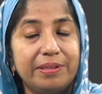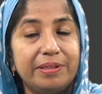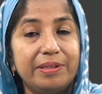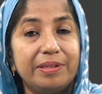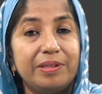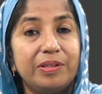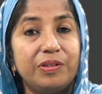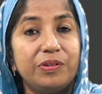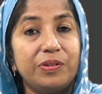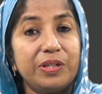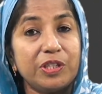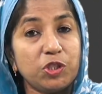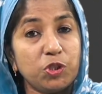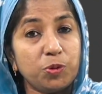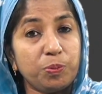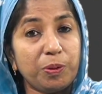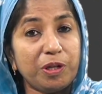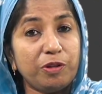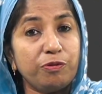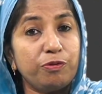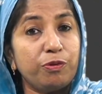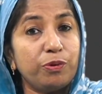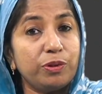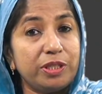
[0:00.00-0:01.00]
respect
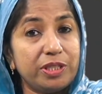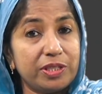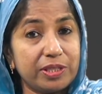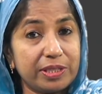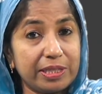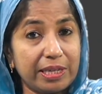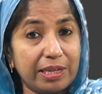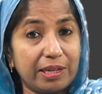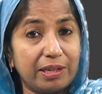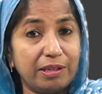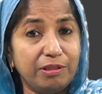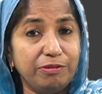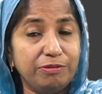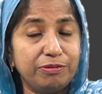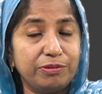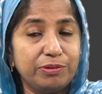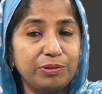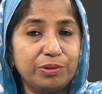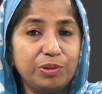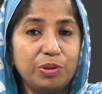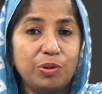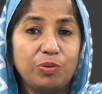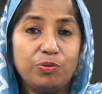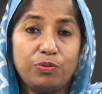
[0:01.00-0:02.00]
for the self,
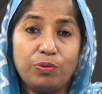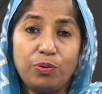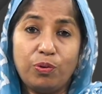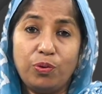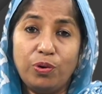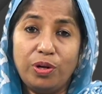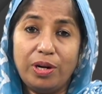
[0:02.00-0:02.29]
for